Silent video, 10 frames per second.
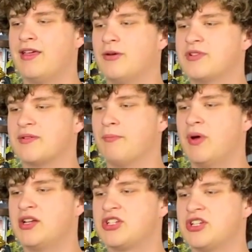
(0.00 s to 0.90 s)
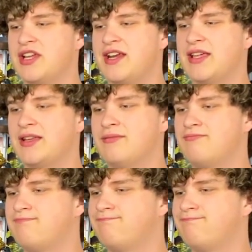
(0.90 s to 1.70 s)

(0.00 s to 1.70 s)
It was a much needed,